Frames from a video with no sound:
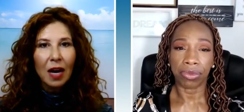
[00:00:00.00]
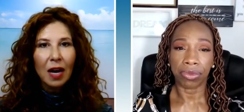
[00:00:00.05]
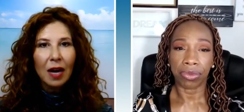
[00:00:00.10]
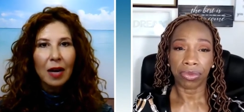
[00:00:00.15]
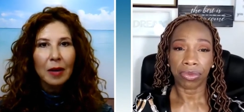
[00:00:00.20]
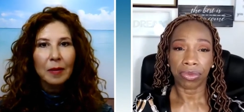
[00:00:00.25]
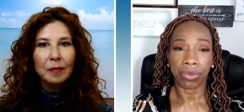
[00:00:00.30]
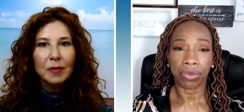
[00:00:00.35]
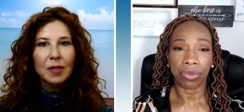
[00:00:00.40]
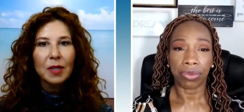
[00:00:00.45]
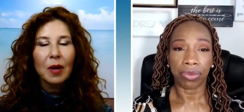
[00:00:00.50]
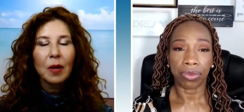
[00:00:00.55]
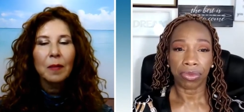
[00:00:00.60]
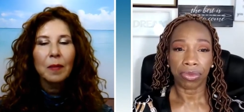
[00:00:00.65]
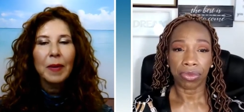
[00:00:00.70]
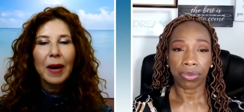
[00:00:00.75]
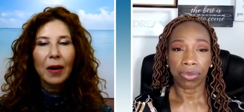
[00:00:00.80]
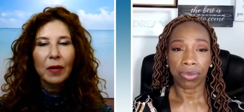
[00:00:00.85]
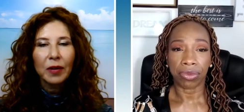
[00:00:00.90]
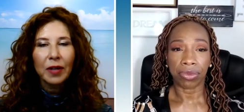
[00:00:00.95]
Speaker 1: Times
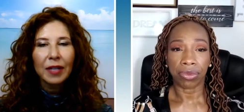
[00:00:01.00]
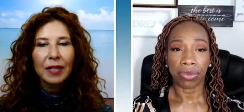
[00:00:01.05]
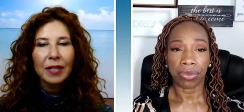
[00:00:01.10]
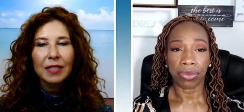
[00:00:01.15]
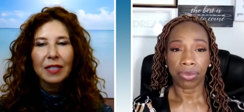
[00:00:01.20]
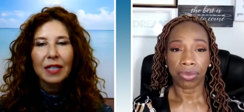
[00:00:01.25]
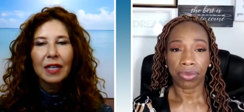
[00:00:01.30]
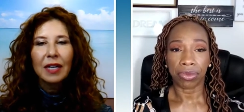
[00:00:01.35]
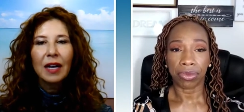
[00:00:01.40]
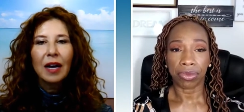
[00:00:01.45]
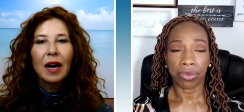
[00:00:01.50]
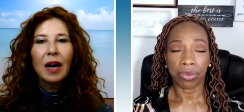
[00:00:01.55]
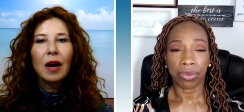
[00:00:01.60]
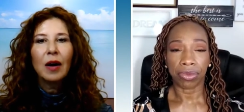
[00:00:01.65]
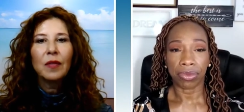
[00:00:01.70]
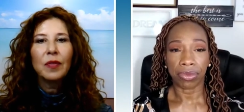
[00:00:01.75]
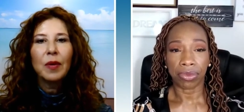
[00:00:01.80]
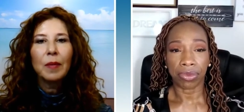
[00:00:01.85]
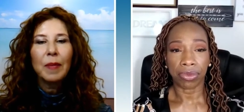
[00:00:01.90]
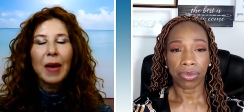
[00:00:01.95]
about it.
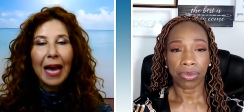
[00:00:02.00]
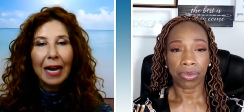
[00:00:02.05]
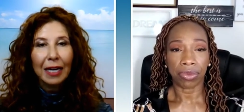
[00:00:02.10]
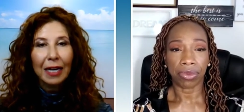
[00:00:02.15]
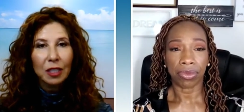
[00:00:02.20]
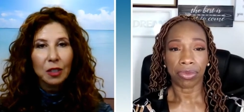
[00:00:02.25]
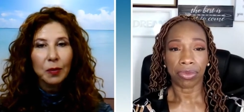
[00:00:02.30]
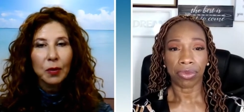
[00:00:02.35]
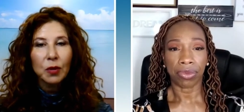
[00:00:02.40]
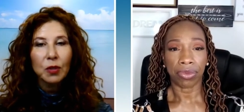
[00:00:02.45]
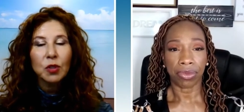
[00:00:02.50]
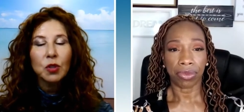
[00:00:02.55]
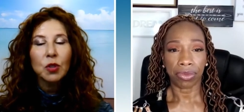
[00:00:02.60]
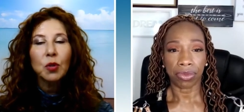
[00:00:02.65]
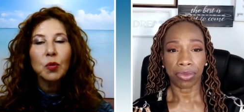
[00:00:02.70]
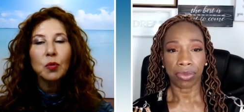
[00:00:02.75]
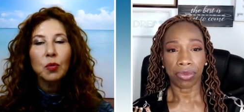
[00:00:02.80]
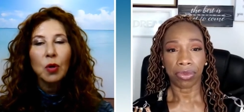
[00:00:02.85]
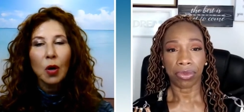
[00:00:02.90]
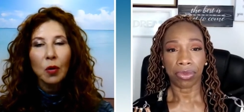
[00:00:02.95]
Uh, the experts
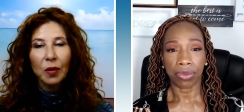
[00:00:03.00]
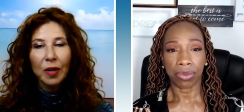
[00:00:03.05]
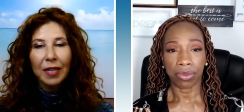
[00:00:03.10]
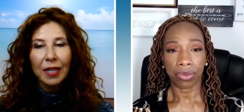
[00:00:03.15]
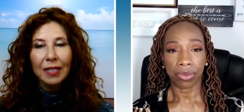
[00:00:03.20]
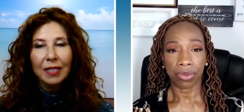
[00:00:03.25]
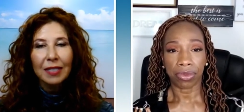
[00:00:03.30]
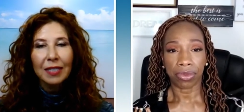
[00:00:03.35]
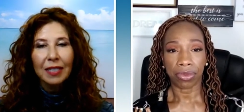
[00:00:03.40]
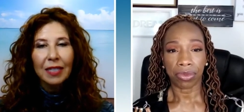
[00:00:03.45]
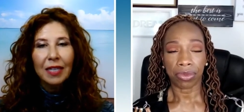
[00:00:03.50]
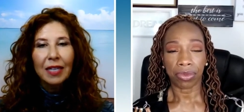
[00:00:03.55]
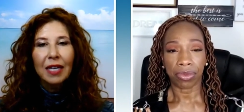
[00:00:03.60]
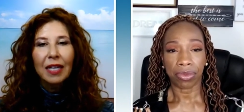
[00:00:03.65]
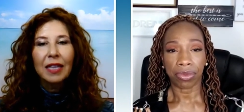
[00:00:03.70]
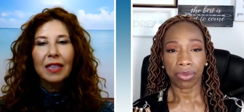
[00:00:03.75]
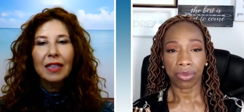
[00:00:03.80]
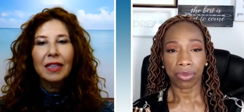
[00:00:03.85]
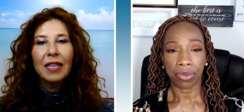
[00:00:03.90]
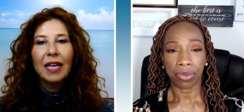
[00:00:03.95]
who wrote it.
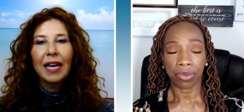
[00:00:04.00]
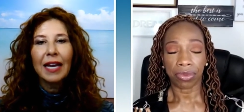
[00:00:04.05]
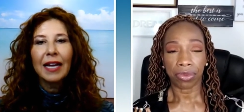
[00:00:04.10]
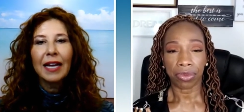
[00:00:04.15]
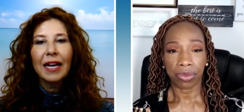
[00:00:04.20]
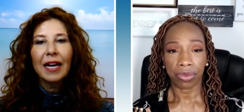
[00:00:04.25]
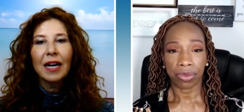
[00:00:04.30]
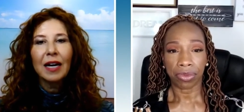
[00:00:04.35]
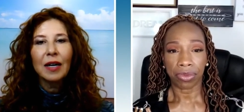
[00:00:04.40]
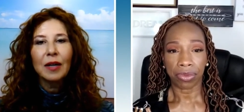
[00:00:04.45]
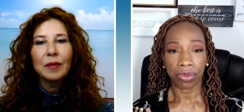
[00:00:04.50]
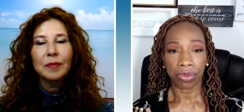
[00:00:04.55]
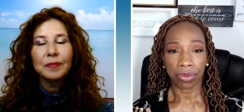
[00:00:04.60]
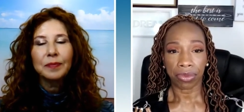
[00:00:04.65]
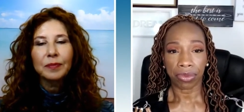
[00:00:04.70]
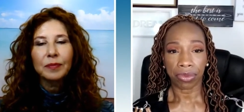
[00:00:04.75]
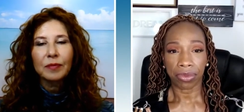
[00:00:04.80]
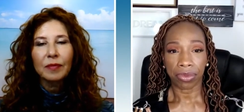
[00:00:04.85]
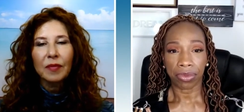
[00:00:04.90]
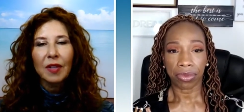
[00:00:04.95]
They.
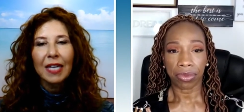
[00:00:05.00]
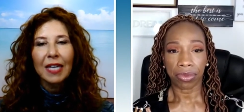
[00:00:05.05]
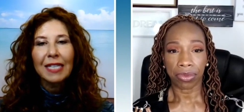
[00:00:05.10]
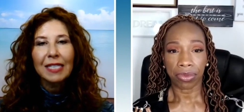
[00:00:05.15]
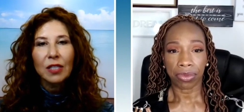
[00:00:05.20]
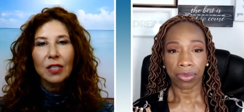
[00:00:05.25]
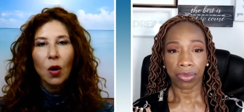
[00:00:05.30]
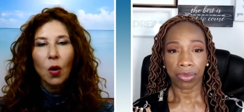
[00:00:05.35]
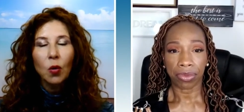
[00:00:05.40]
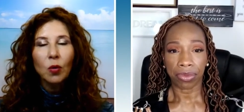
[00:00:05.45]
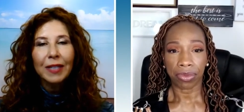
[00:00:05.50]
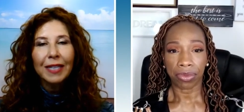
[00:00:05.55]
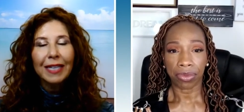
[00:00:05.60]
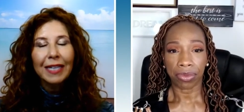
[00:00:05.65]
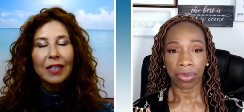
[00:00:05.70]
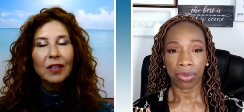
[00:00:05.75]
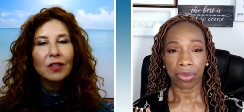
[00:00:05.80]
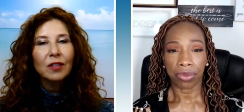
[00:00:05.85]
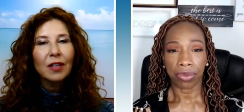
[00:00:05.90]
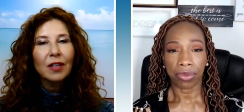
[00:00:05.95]
Um, it's only
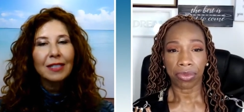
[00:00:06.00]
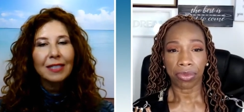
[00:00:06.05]
here